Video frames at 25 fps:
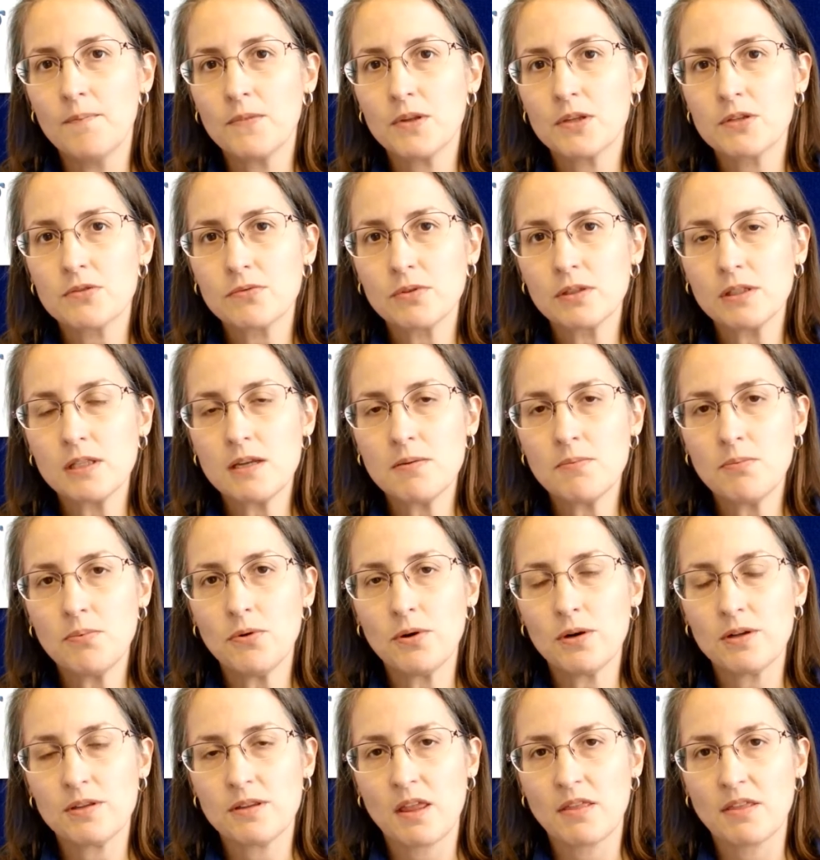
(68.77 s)
It's really
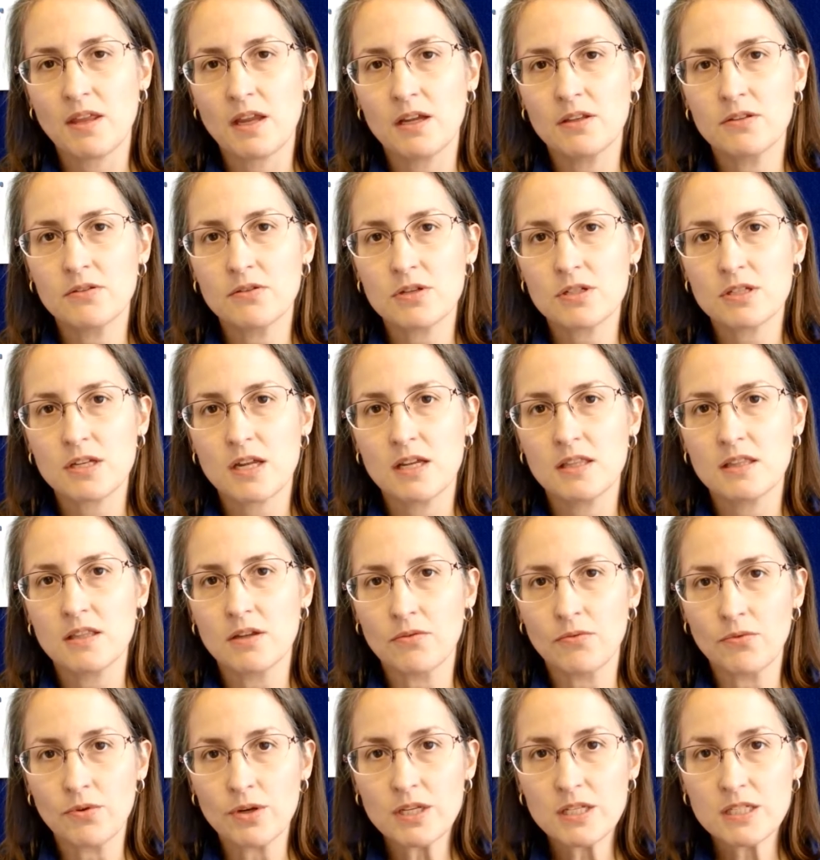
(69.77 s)
important that they understand
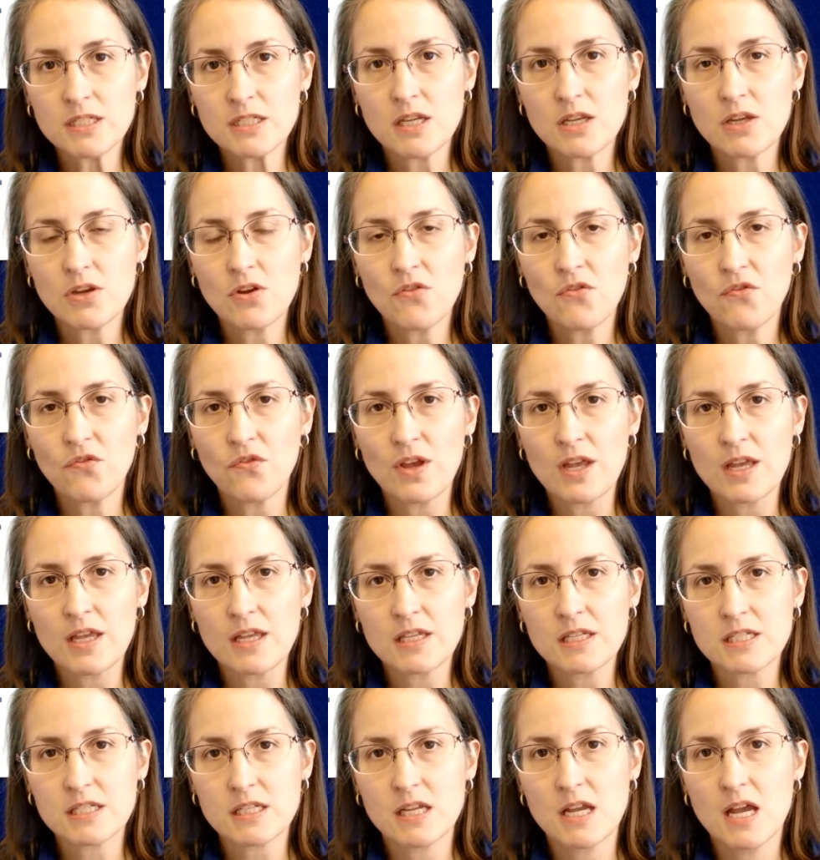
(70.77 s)
the risks that you
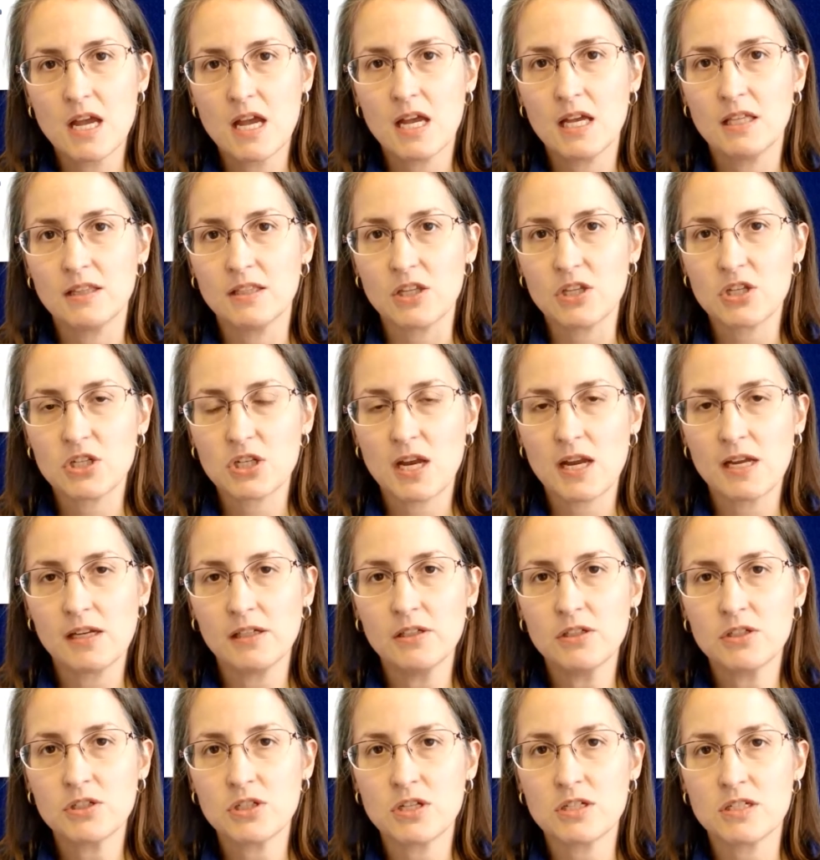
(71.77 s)
face and the
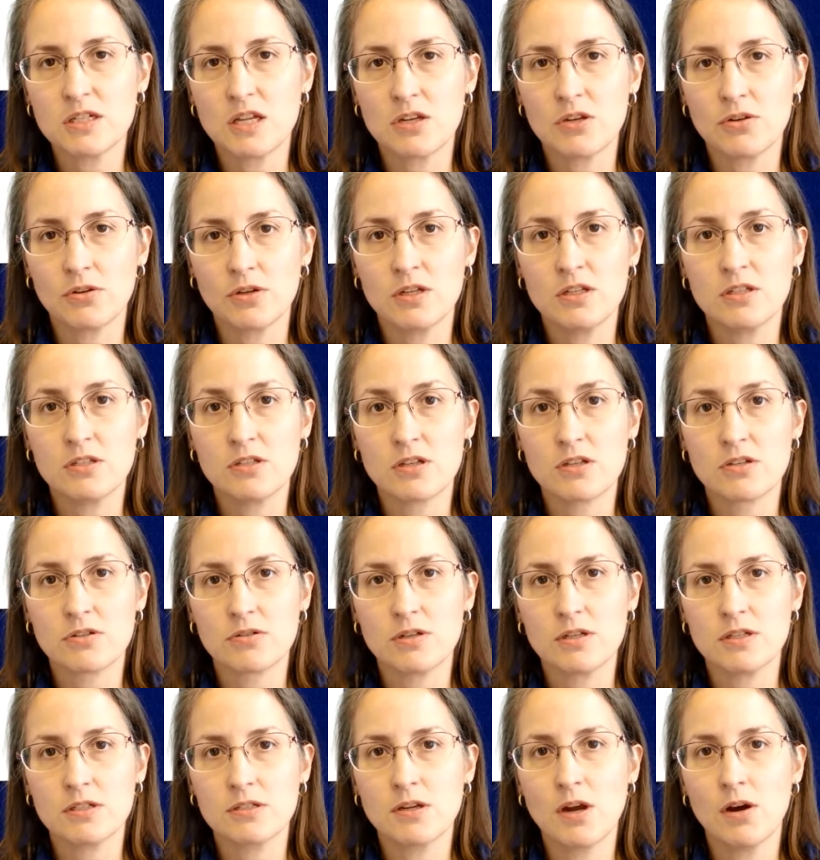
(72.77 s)
challenges that your
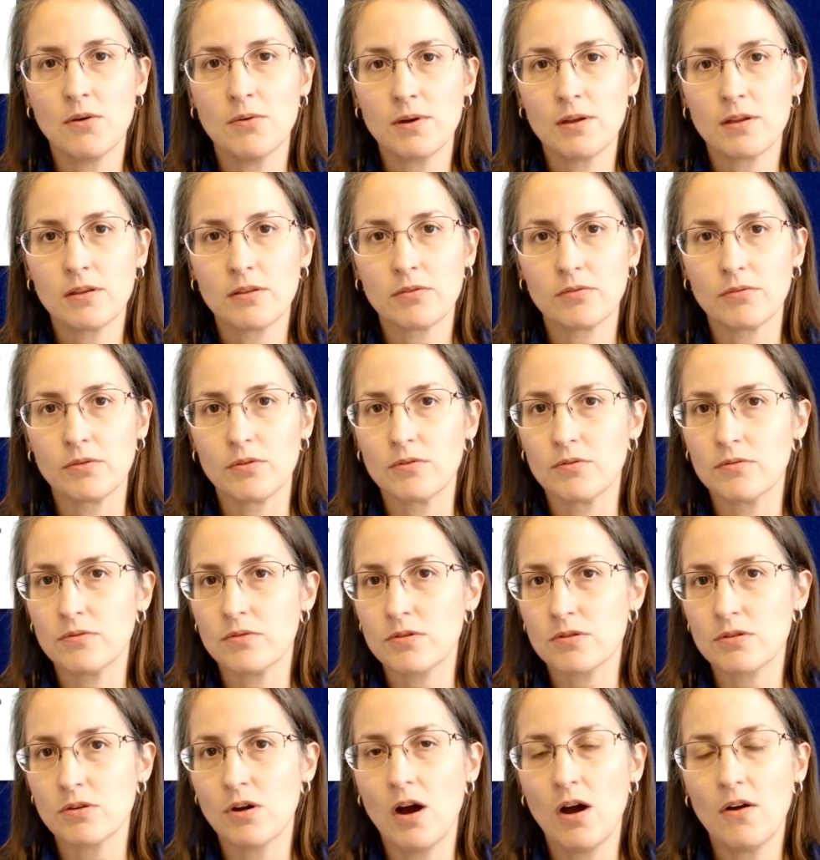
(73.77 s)
industry is going through.
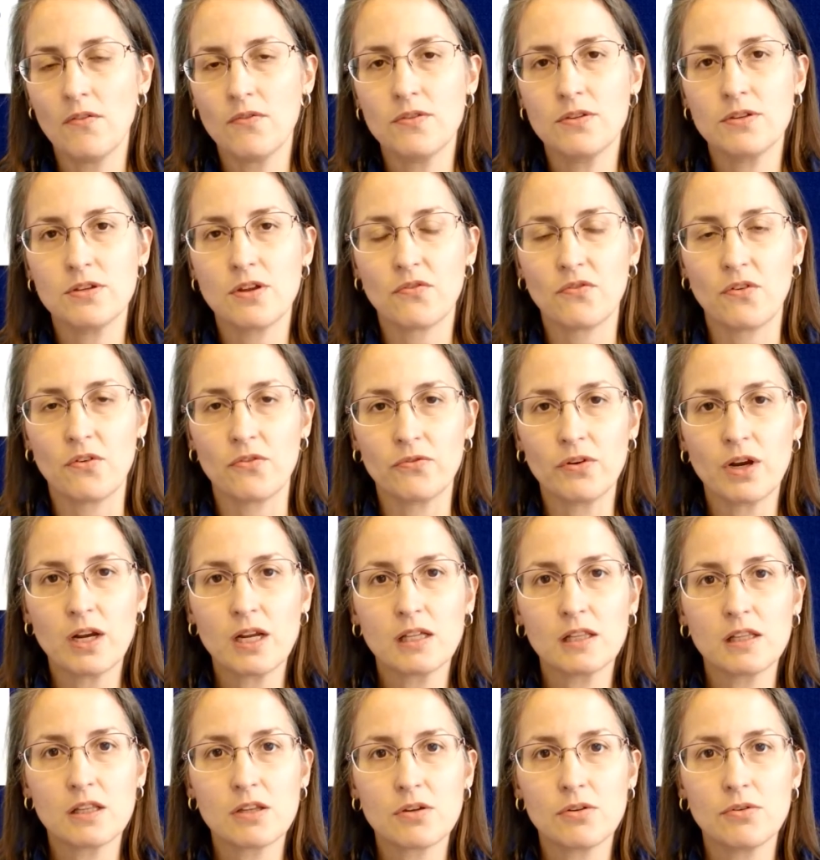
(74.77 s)
There's often different
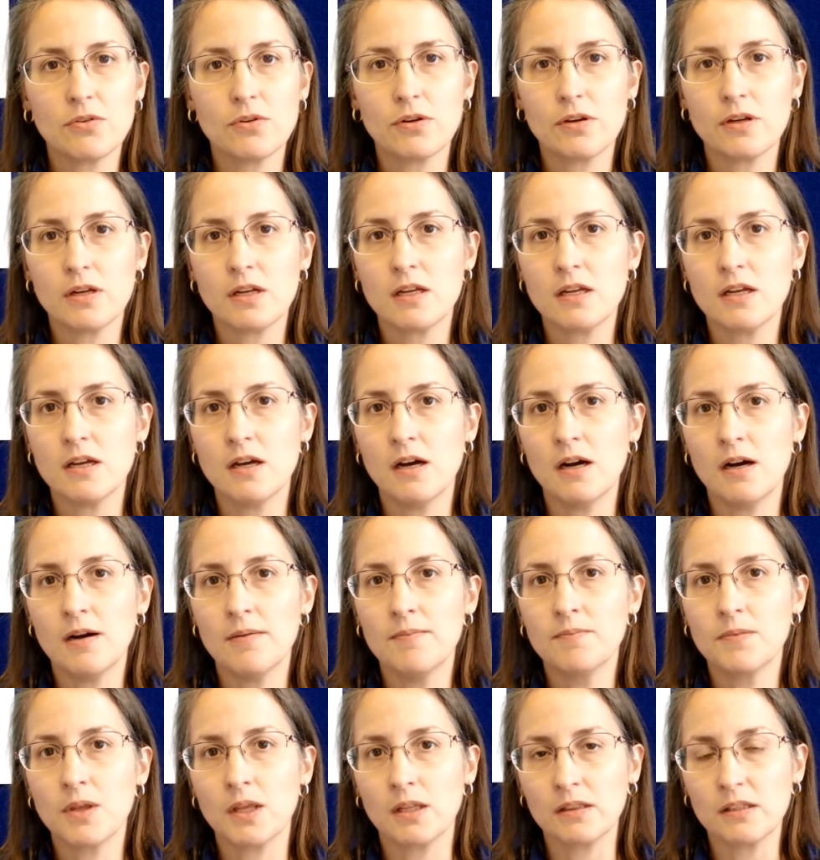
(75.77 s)
regulatory
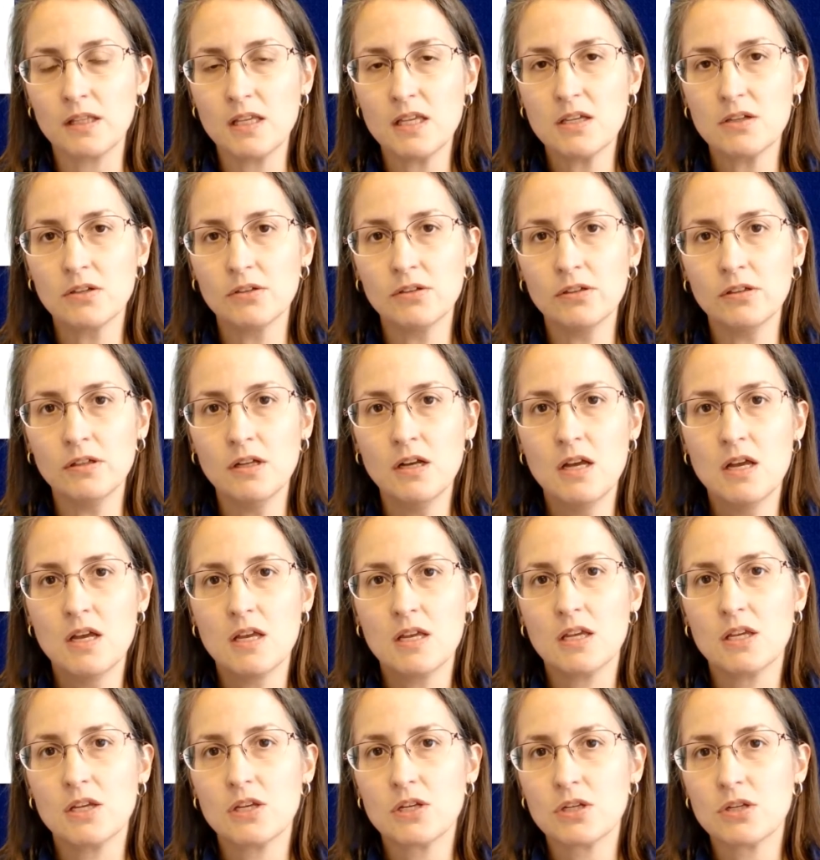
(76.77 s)
and legal
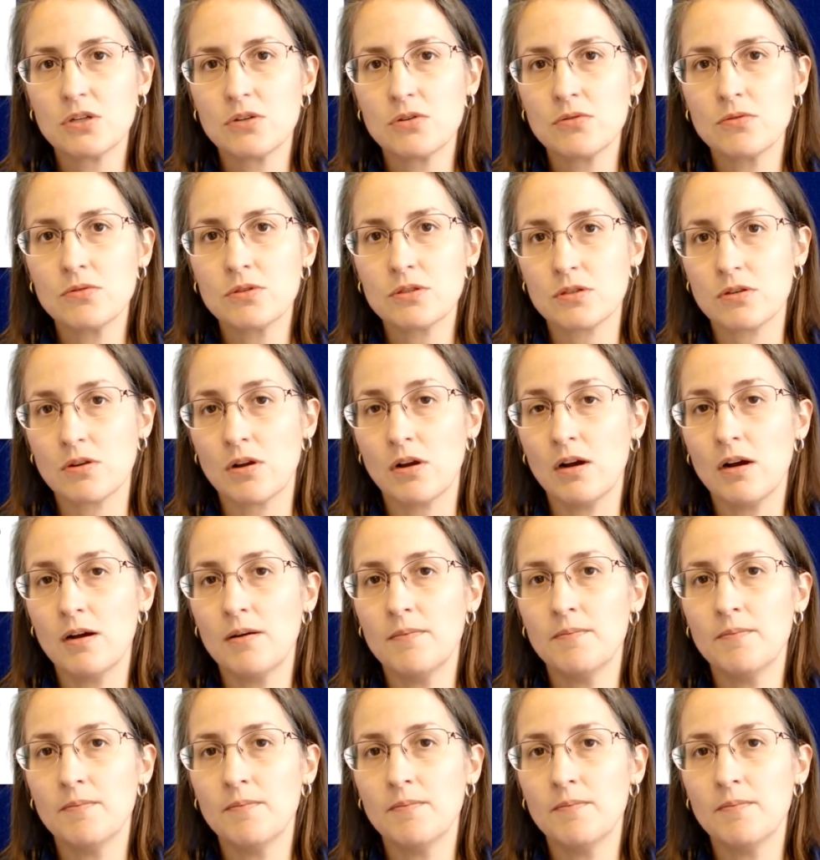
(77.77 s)
issues,